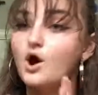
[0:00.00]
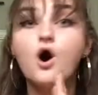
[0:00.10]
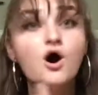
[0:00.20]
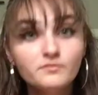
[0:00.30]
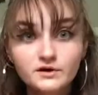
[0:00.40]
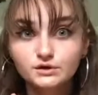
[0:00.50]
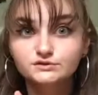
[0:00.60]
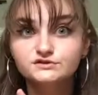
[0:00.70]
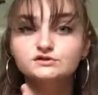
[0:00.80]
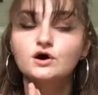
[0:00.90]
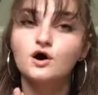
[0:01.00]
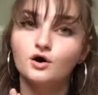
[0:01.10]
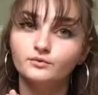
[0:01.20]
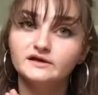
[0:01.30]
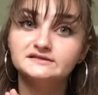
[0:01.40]
almost
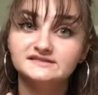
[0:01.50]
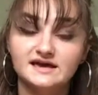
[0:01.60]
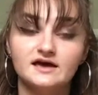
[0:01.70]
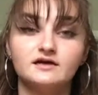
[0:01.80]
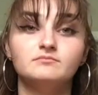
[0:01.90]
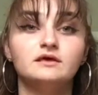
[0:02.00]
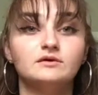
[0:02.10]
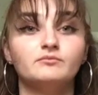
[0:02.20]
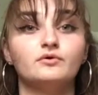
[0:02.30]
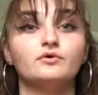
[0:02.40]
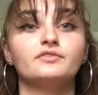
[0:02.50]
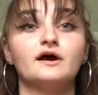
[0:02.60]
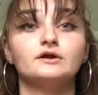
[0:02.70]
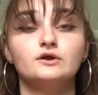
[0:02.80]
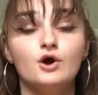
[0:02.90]
always get people
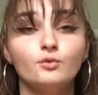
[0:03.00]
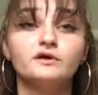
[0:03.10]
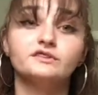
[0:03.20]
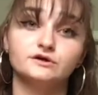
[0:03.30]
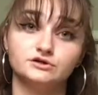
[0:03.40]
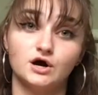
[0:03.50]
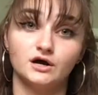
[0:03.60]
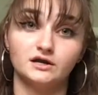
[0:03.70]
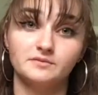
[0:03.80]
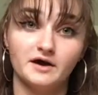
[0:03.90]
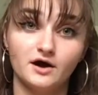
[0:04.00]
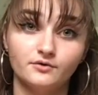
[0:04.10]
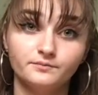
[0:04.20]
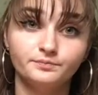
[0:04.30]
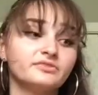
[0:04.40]
that know what they're talking about.
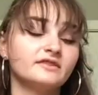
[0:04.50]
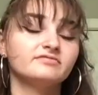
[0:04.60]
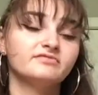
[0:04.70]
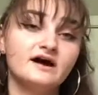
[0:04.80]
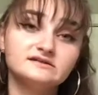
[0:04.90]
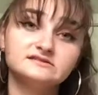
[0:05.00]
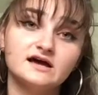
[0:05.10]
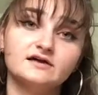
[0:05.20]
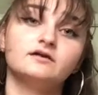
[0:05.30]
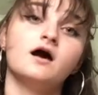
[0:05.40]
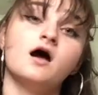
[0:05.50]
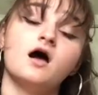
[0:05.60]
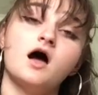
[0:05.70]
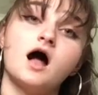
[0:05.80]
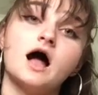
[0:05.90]
That said,
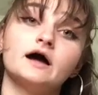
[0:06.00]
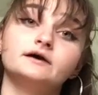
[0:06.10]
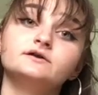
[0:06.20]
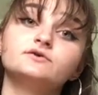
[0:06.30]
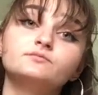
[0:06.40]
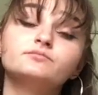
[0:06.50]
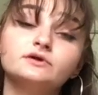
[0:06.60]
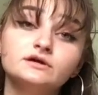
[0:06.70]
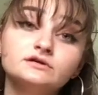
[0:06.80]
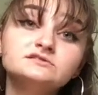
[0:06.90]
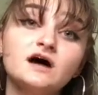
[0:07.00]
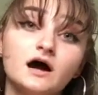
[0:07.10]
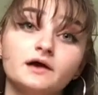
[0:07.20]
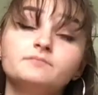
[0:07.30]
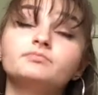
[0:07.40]
I had a pretty good
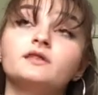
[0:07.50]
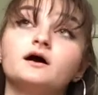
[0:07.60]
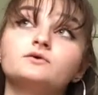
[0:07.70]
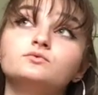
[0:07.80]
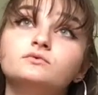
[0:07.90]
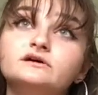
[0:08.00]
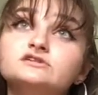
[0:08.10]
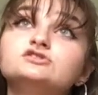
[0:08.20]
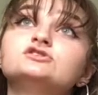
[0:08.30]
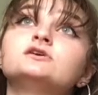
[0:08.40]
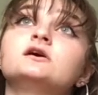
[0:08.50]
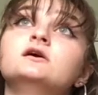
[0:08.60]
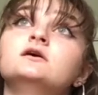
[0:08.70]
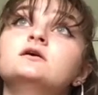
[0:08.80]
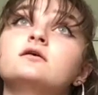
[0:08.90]
time. I wish
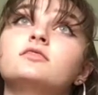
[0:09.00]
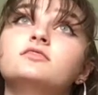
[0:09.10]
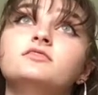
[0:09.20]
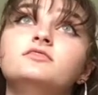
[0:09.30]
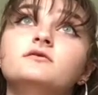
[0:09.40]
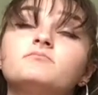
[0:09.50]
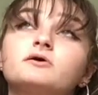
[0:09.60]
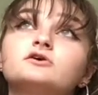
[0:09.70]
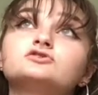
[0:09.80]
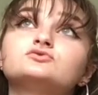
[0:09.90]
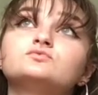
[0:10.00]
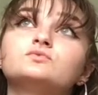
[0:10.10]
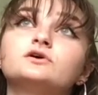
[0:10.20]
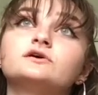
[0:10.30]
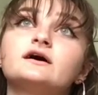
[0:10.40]
the birds
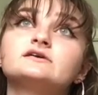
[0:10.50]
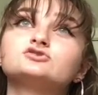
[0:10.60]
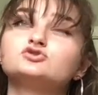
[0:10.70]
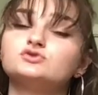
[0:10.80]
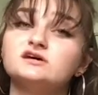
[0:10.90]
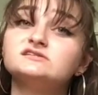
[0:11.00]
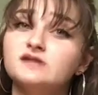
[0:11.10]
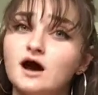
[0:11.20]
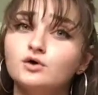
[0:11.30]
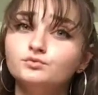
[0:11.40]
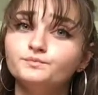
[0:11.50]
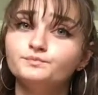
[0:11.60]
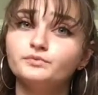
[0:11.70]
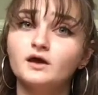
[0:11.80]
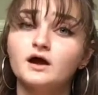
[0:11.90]
weren't as stressed out.
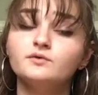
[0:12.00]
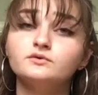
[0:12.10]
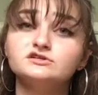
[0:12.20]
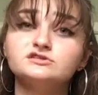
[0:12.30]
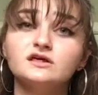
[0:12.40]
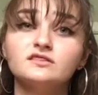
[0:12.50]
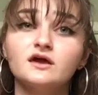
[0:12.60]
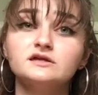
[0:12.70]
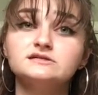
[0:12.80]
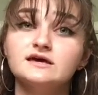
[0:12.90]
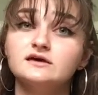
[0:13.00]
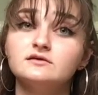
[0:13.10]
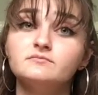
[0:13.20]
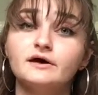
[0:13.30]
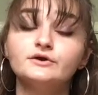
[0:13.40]
I wish that they had
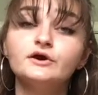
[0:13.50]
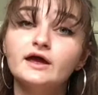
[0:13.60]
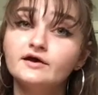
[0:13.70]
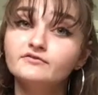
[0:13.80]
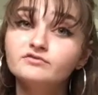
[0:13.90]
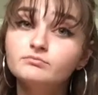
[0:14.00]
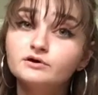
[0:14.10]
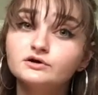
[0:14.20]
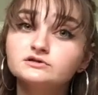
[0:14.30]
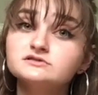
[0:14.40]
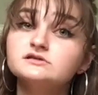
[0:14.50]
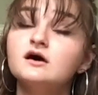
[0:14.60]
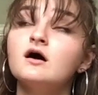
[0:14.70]
taken better care of the birds.